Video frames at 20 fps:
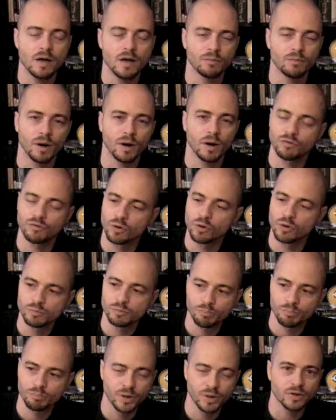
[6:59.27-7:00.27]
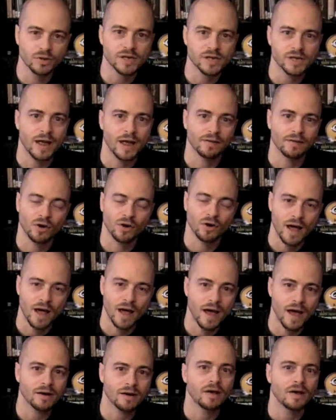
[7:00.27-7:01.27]
The Buffalo Bills hang their
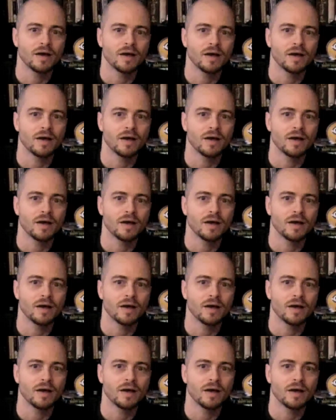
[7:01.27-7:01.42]
hat